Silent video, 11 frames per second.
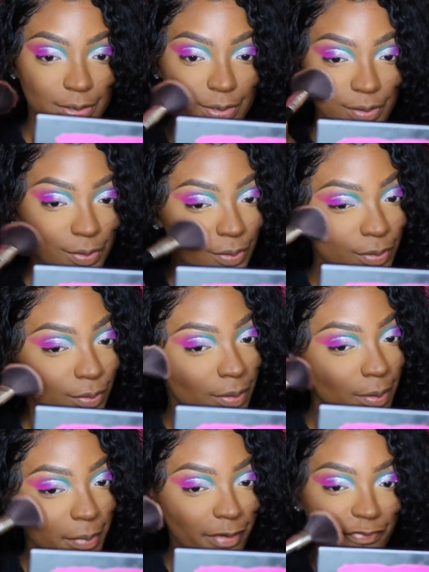
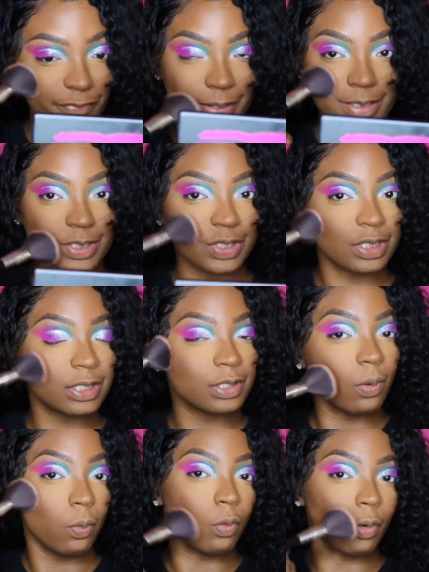to my face just
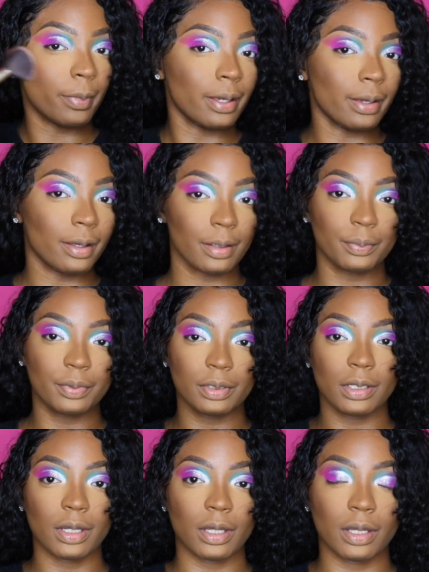to warm it up.
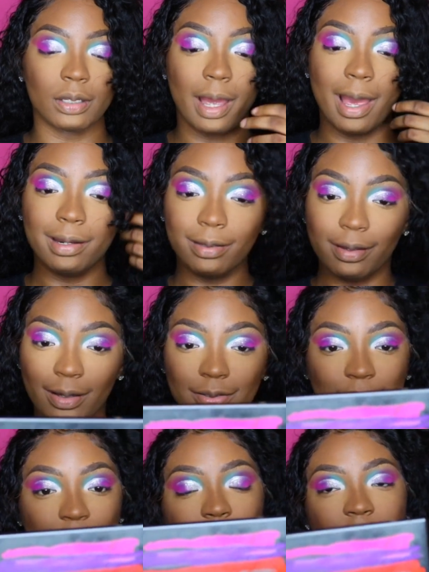How do y'all
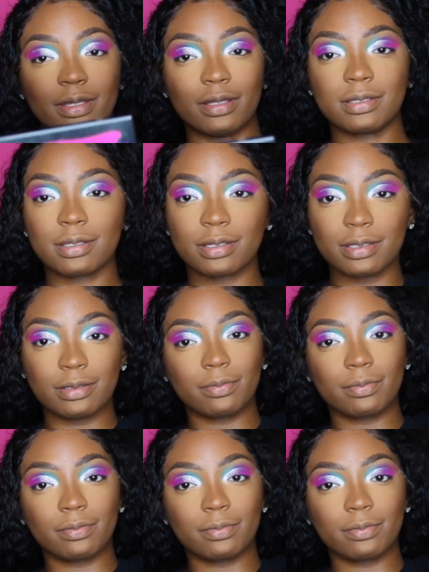do this?